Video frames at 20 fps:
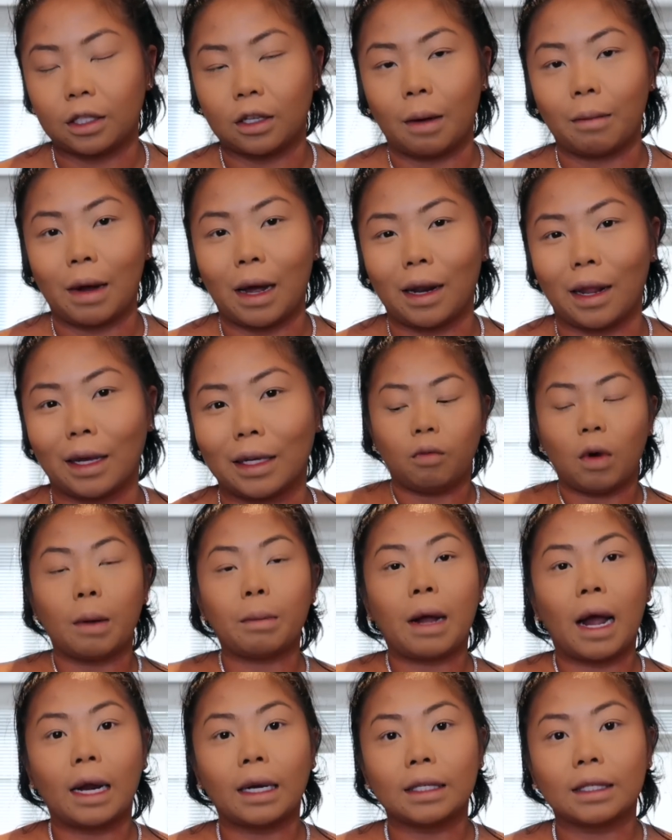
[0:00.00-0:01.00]
So I'm kind of like, well,
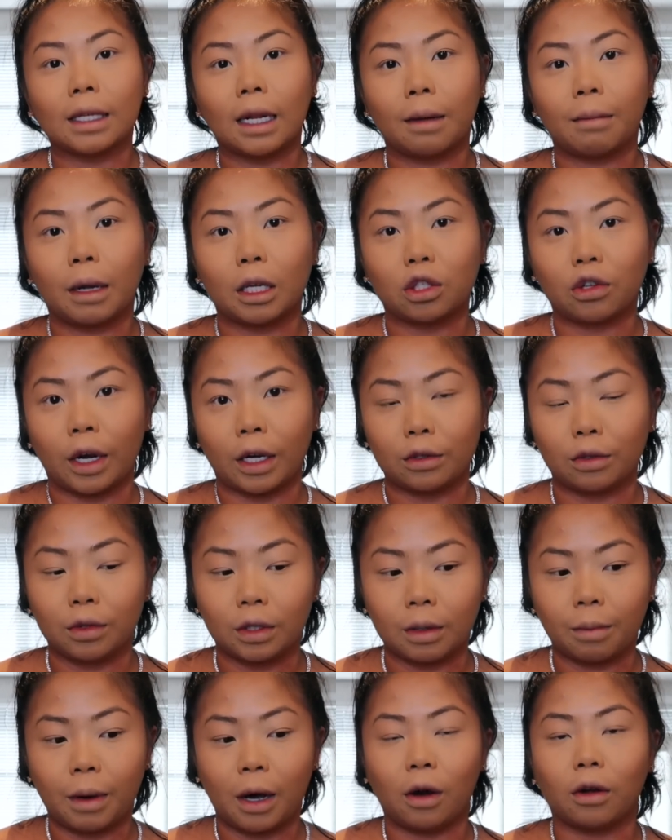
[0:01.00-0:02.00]
I'm kind of setting my
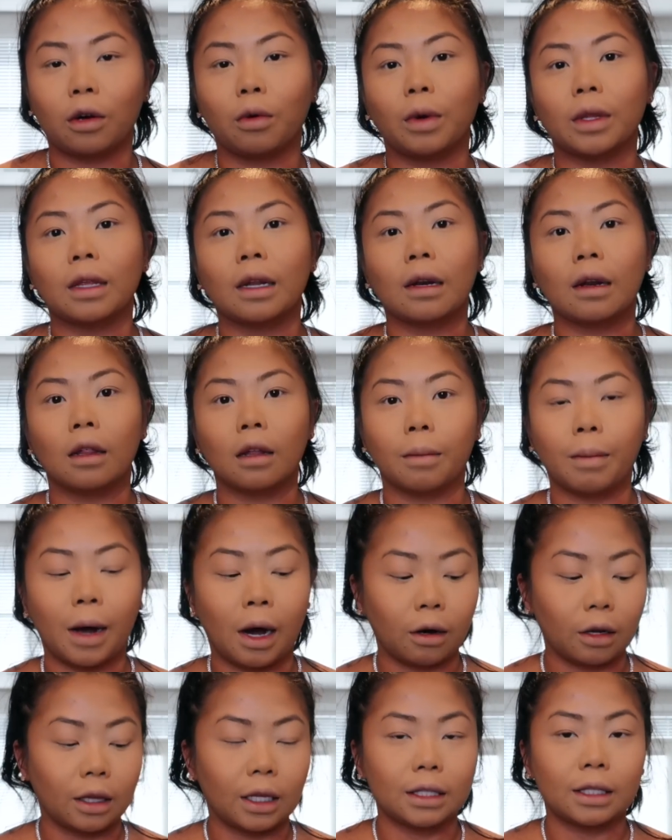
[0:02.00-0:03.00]
translucent powder with another
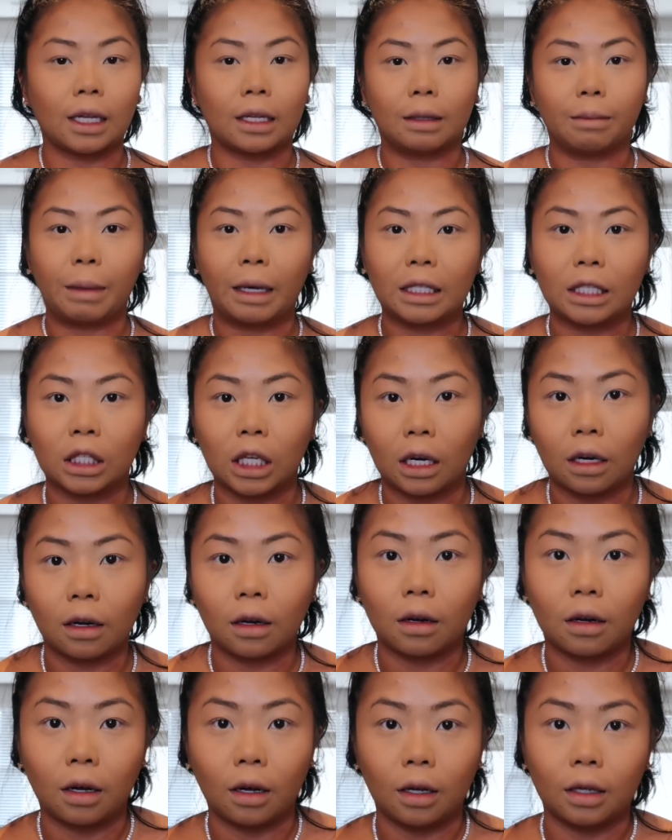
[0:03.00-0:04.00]
powder that's like my
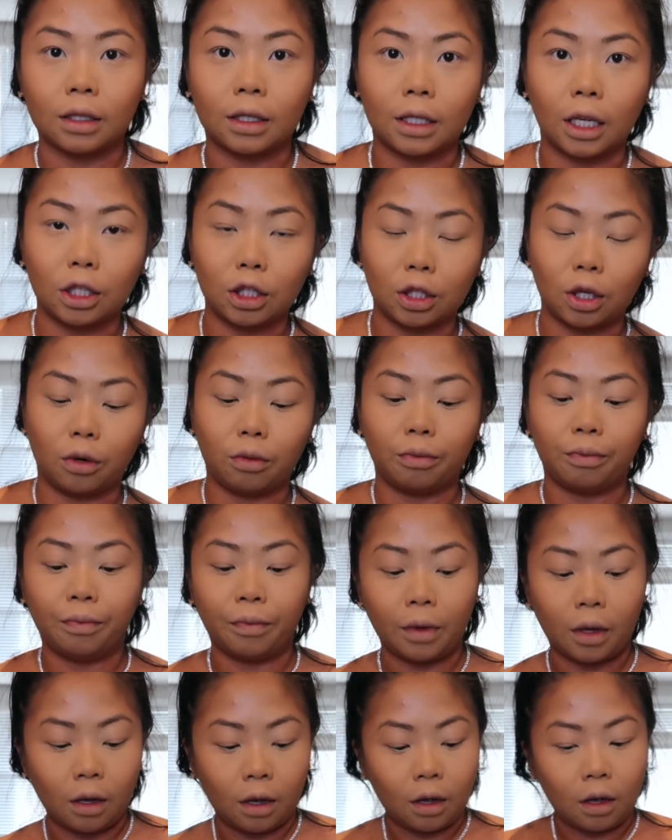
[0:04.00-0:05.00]
shaded skin tone.
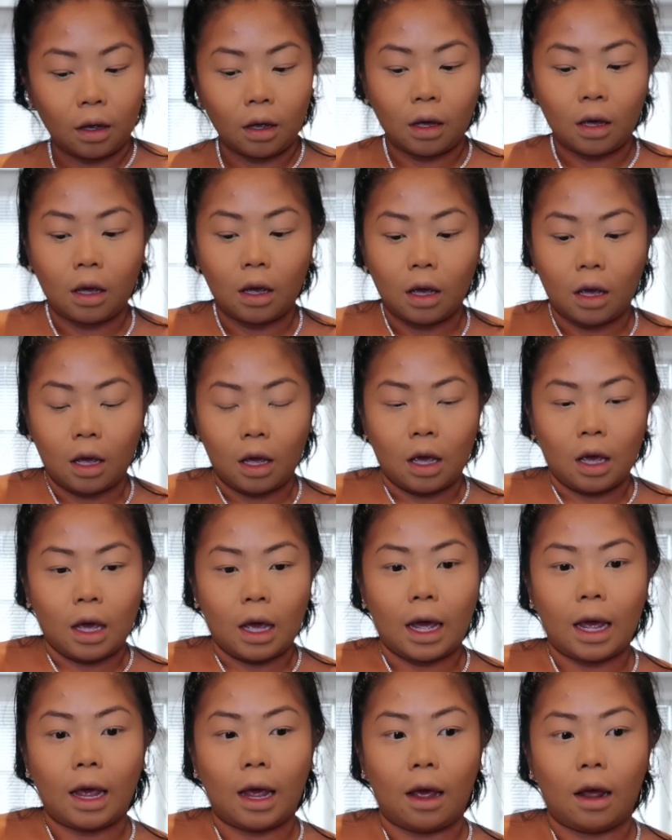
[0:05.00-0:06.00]

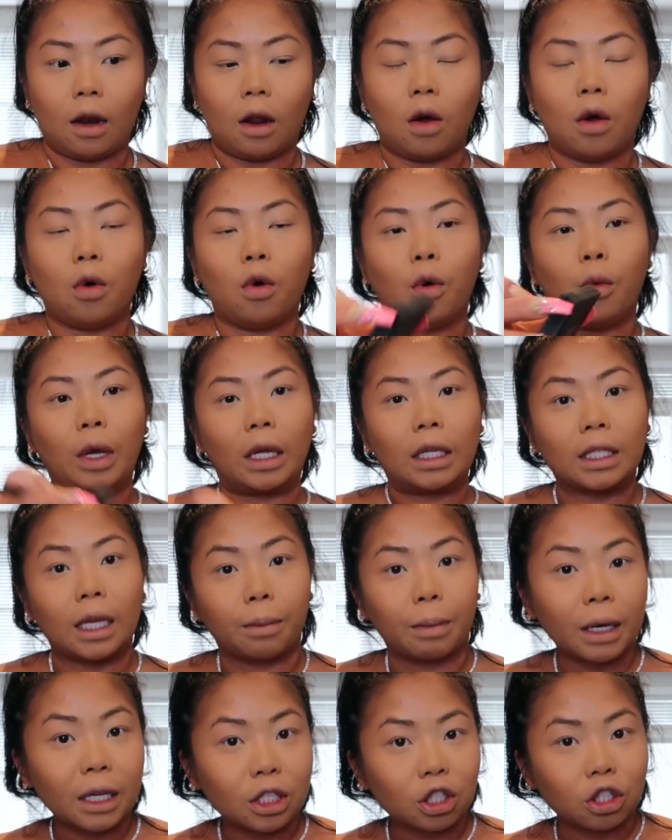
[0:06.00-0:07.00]
And when you
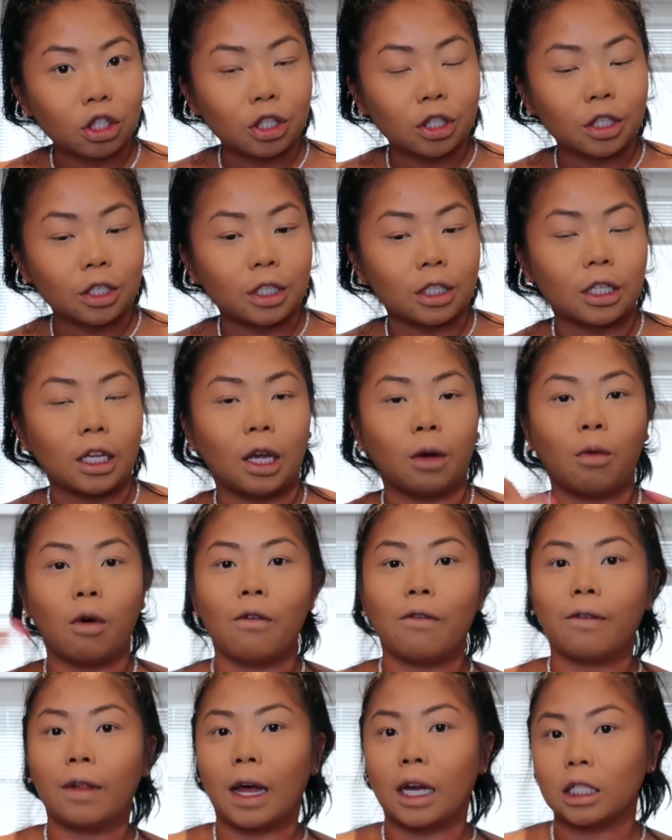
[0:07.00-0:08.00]
take pictures, it
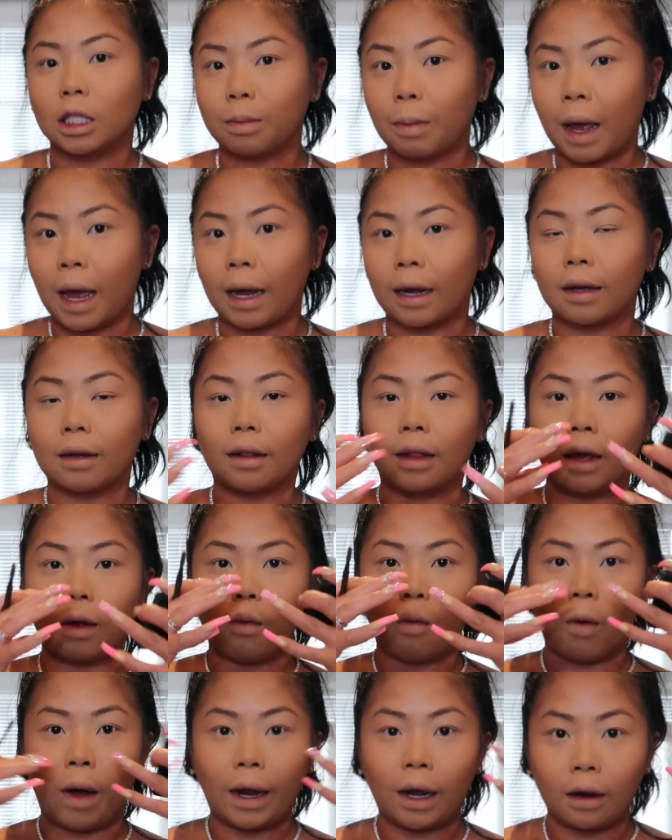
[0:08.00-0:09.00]
won't flash back like
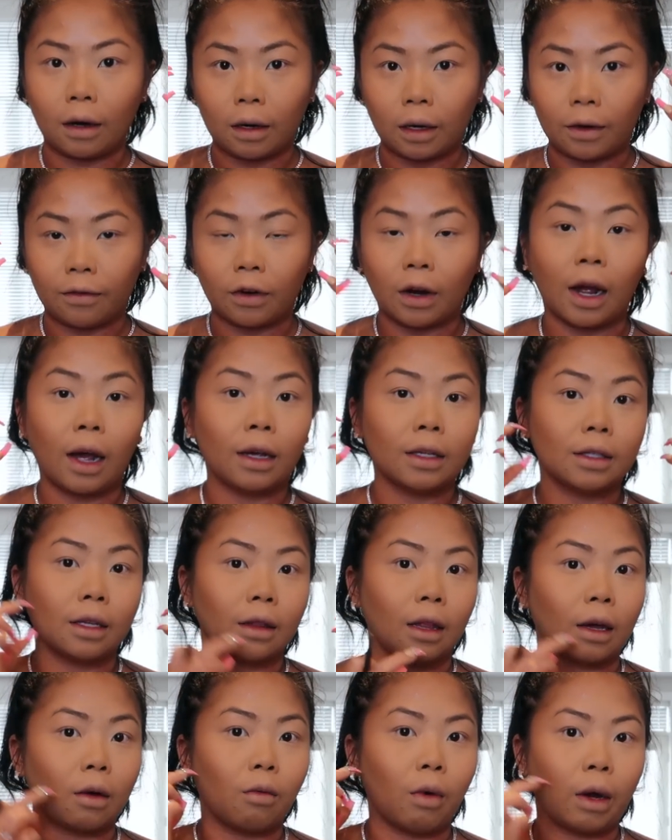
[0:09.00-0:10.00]
white underneath your eyes
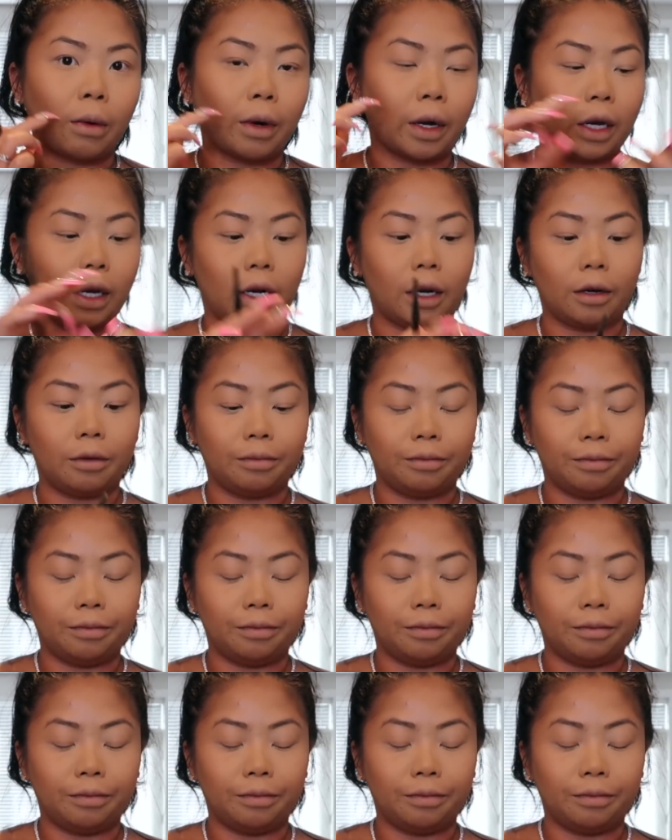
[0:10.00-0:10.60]
and like white right here.